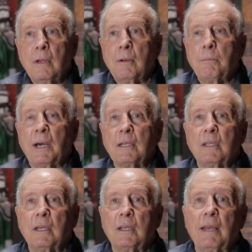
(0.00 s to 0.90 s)
But
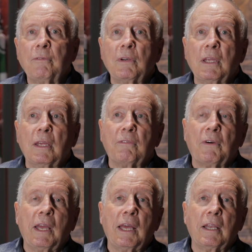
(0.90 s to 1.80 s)
definitely if
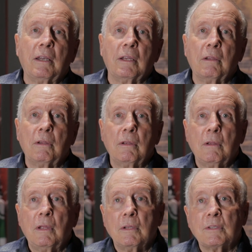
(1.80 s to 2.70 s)
I had
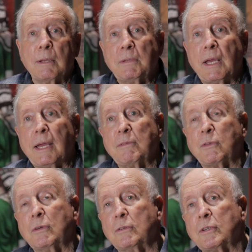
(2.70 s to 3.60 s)
sometimes
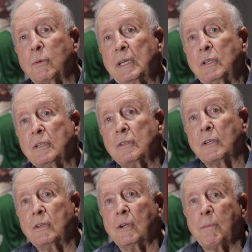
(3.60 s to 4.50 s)
through switches
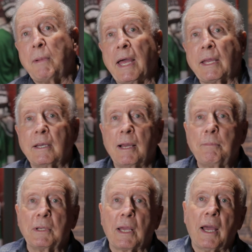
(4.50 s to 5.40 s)
or you're backing up
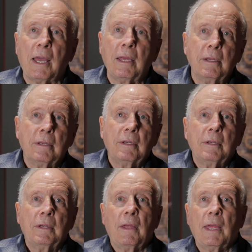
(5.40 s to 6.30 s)
a guy
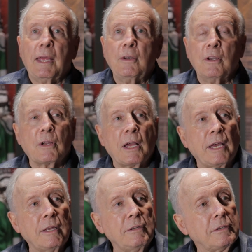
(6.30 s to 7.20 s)
and your
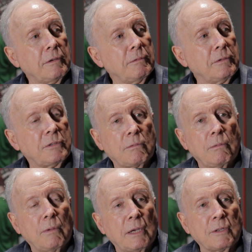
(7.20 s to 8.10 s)
guy
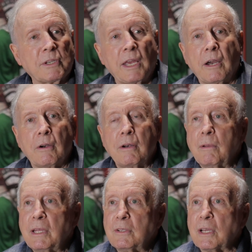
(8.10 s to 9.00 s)
is scared,
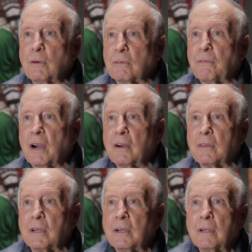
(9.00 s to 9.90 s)
he's out
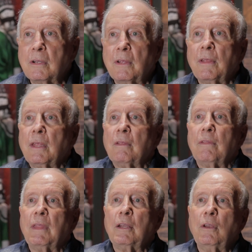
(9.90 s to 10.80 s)
farther,
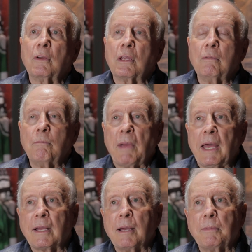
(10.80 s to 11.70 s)
then you can
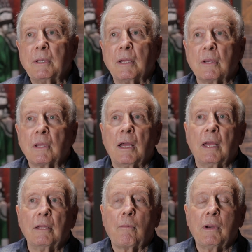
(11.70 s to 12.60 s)
back up another guy
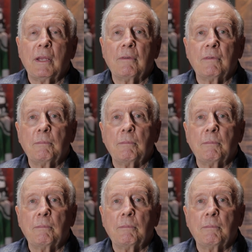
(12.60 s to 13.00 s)
and whatever.